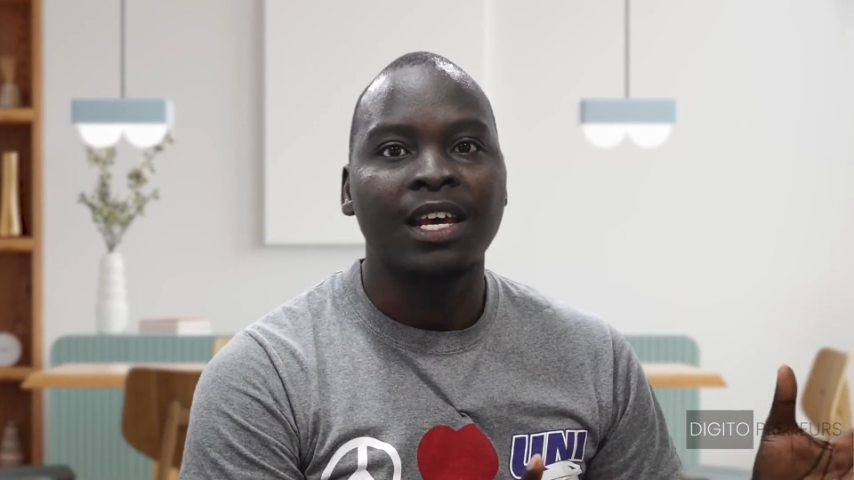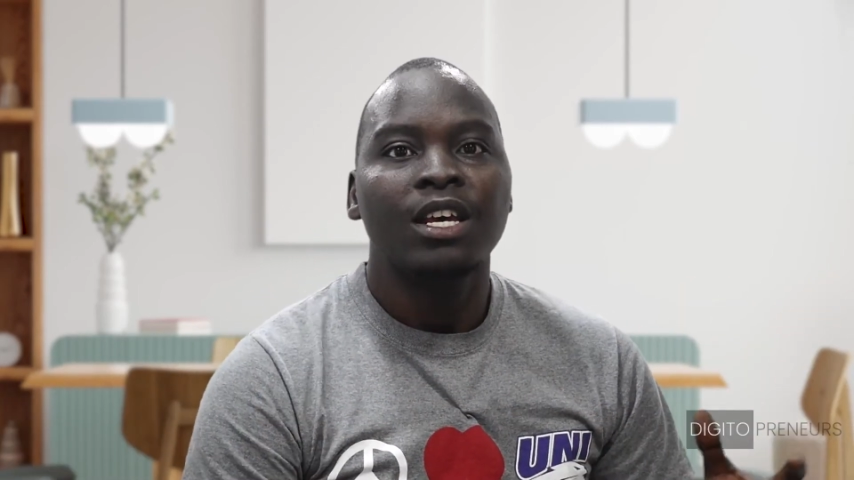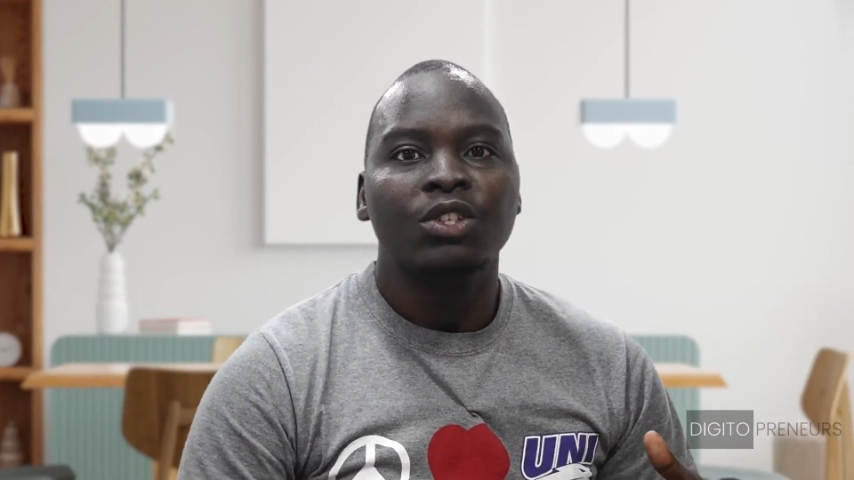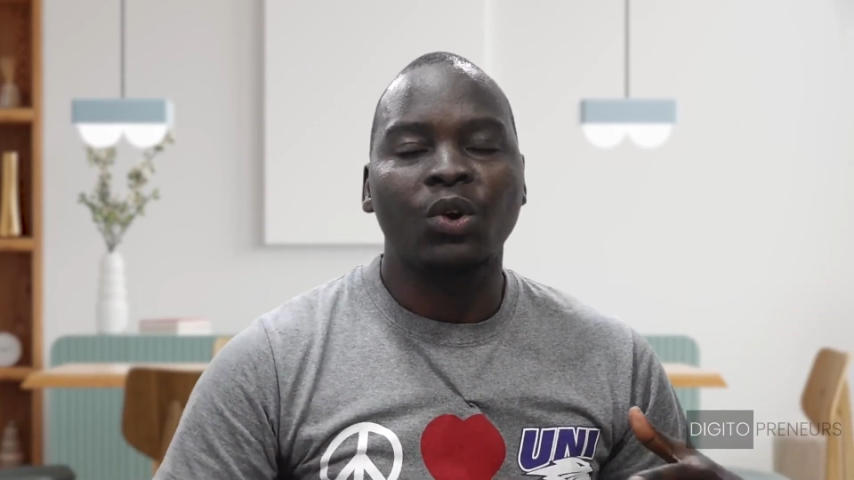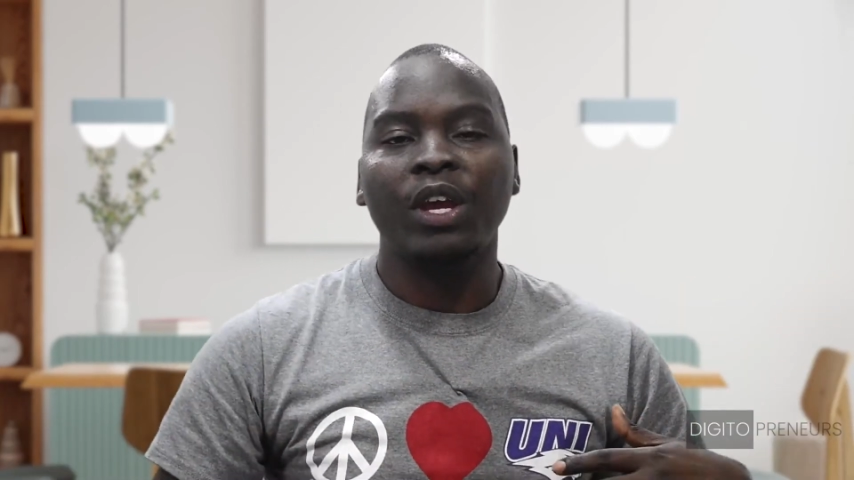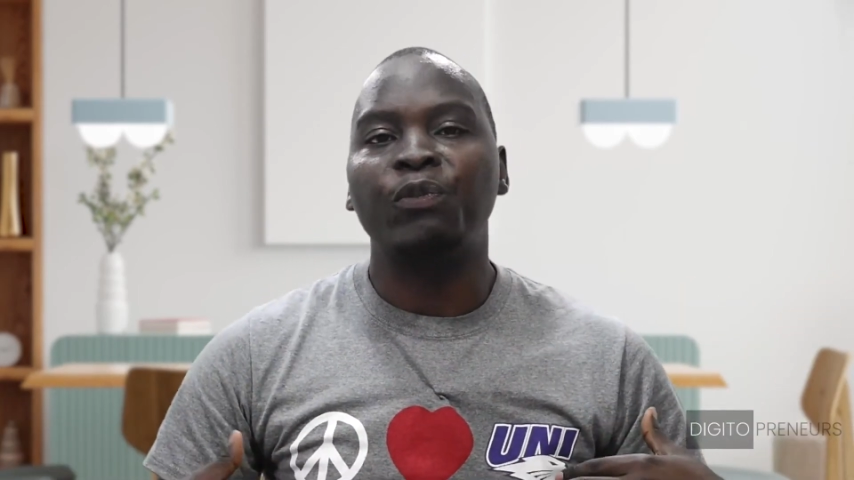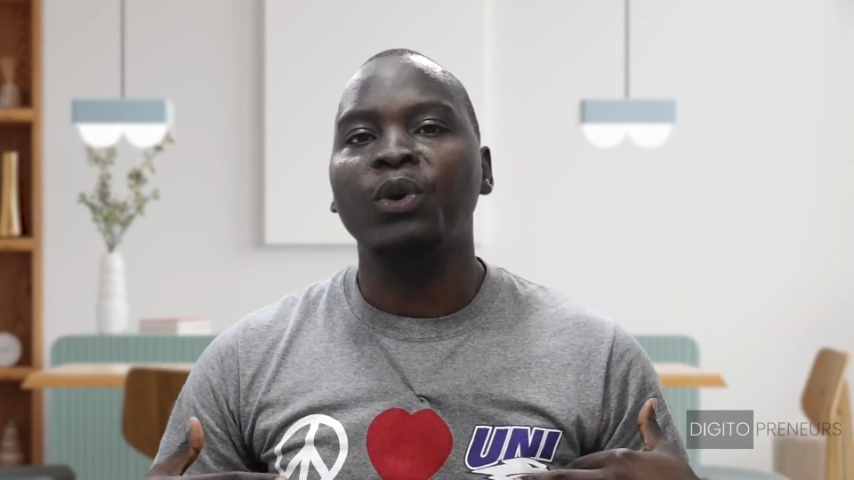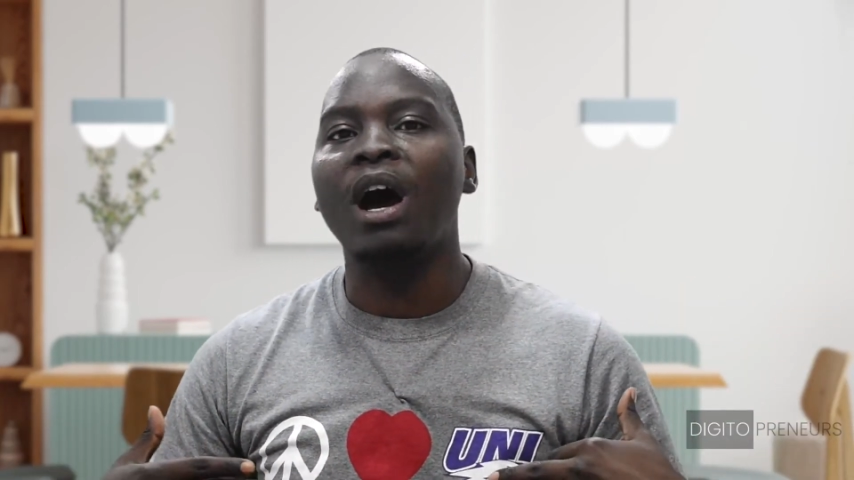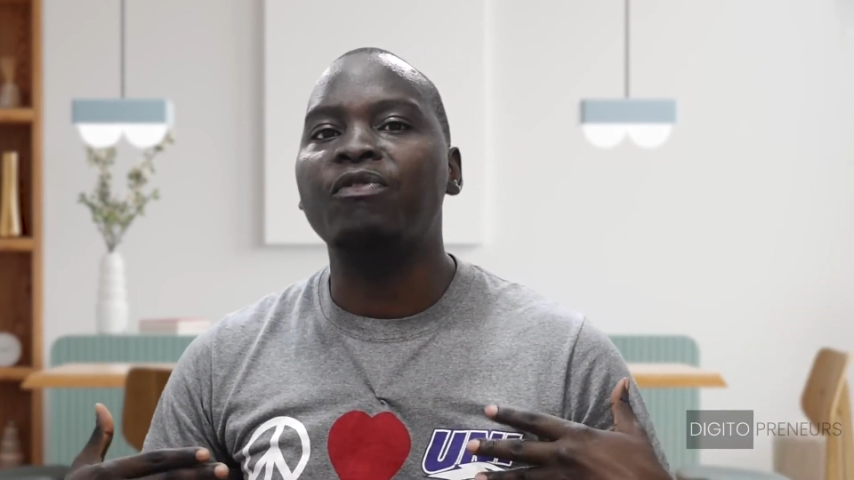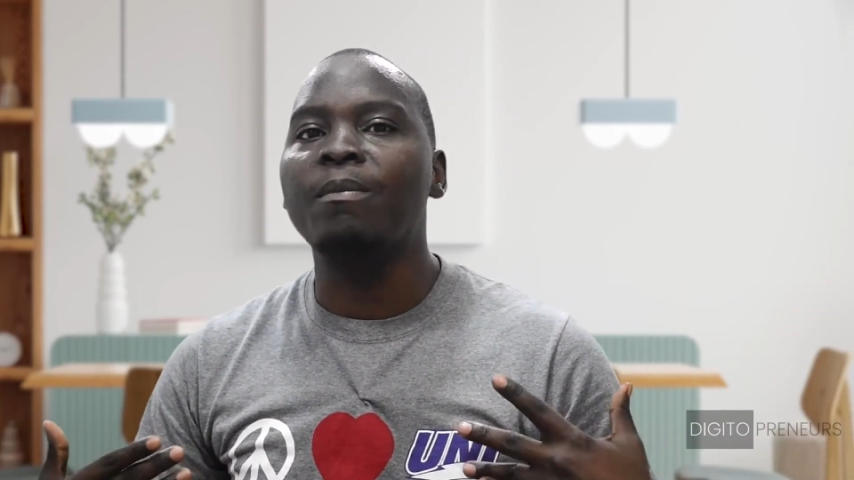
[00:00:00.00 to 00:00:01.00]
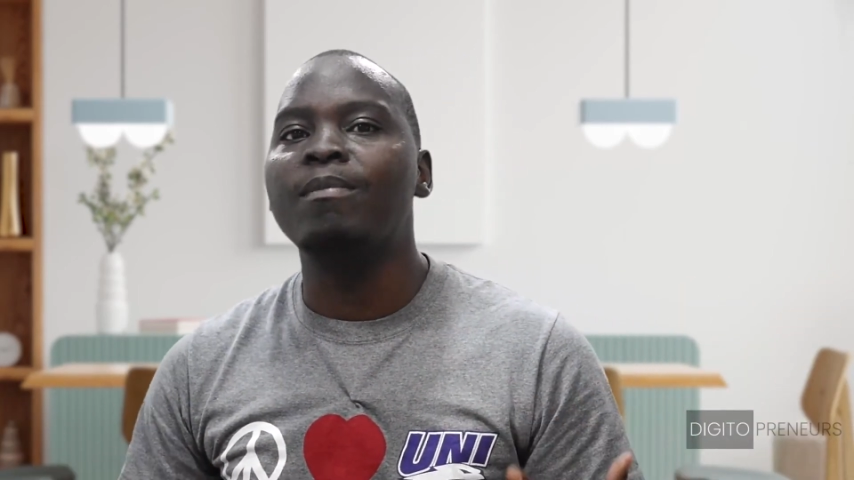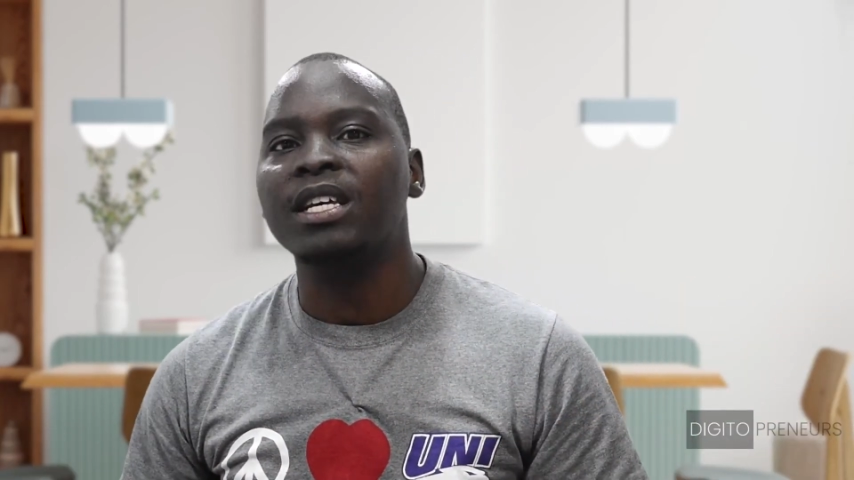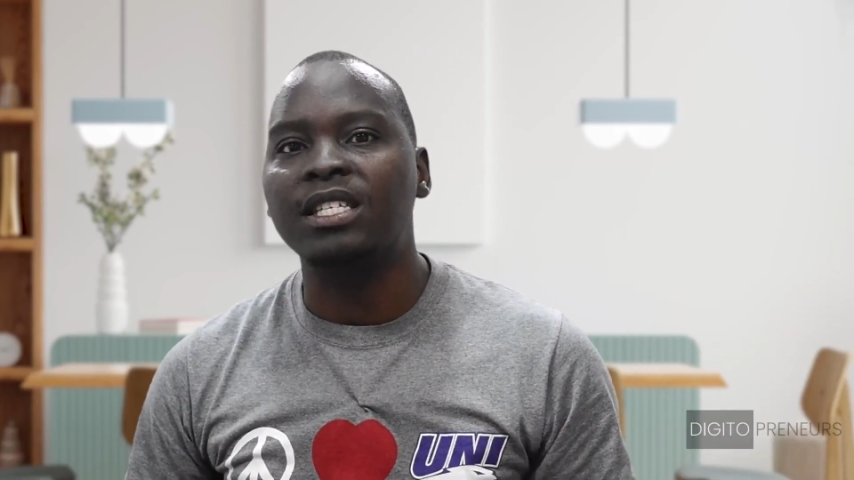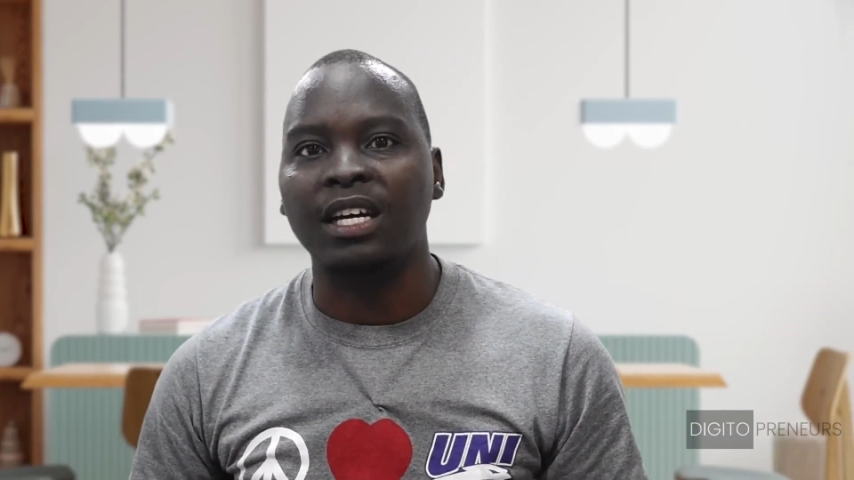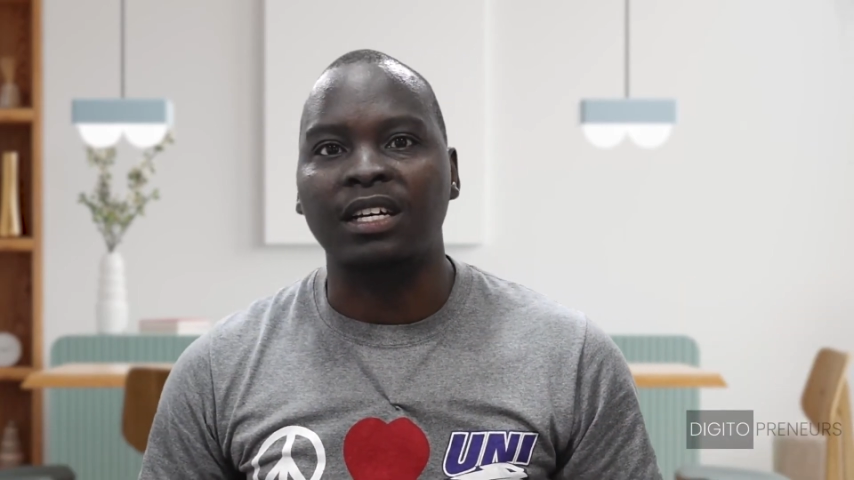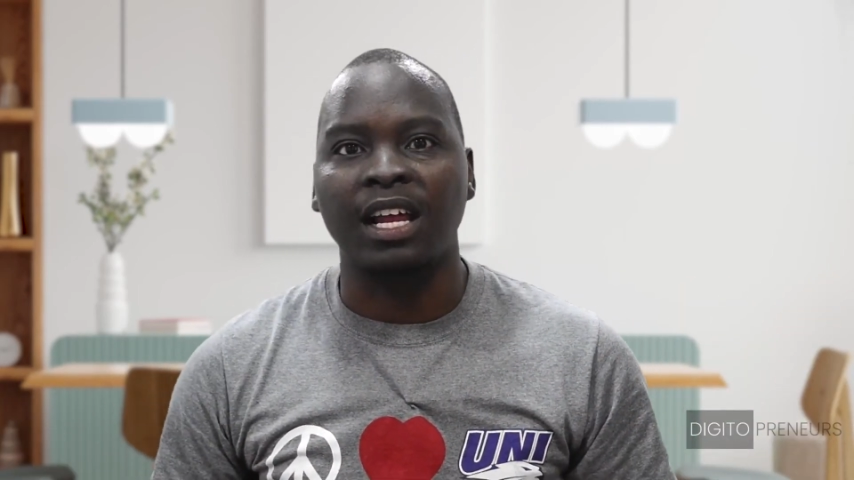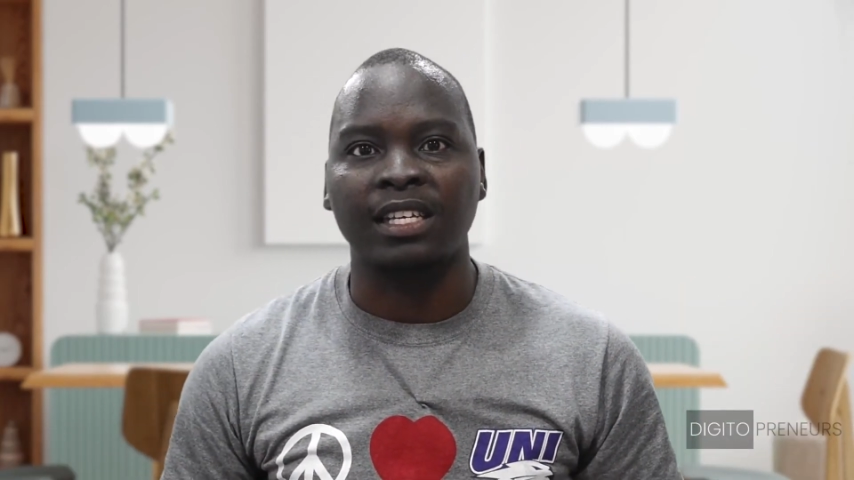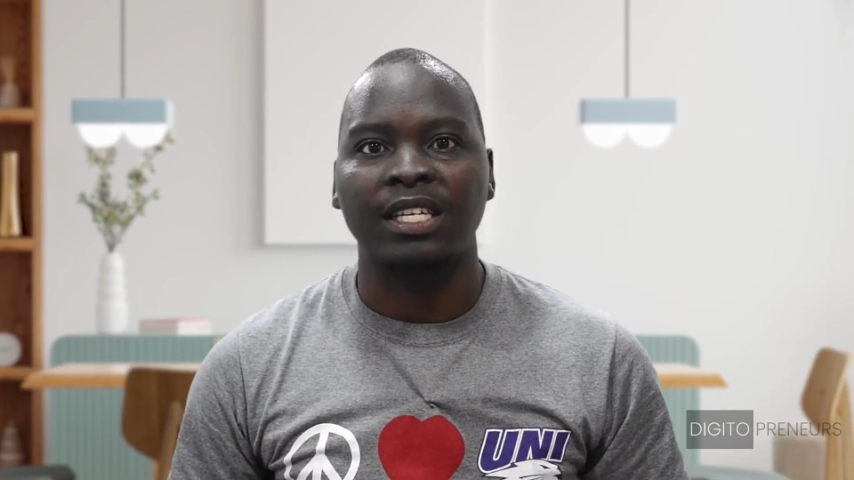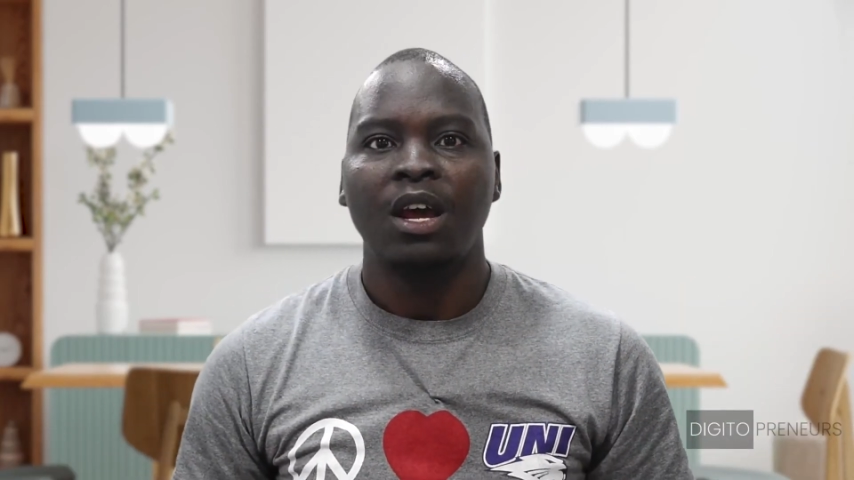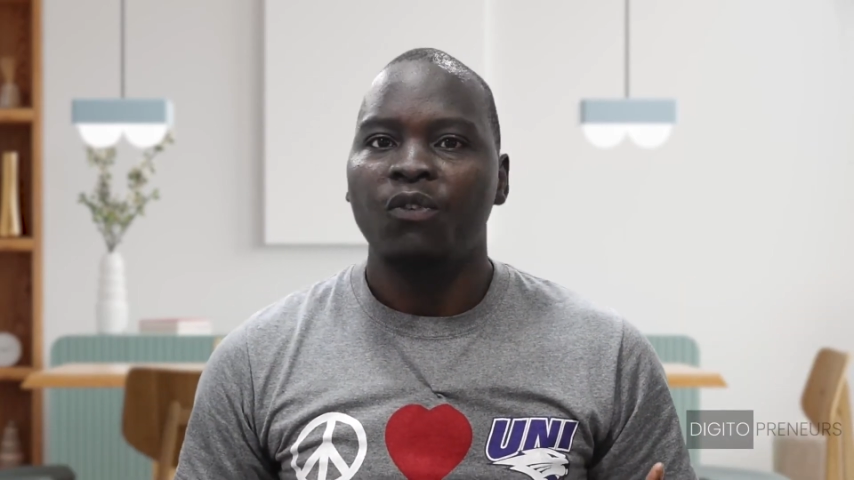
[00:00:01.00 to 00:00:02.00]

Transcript: So if you have a masterclass,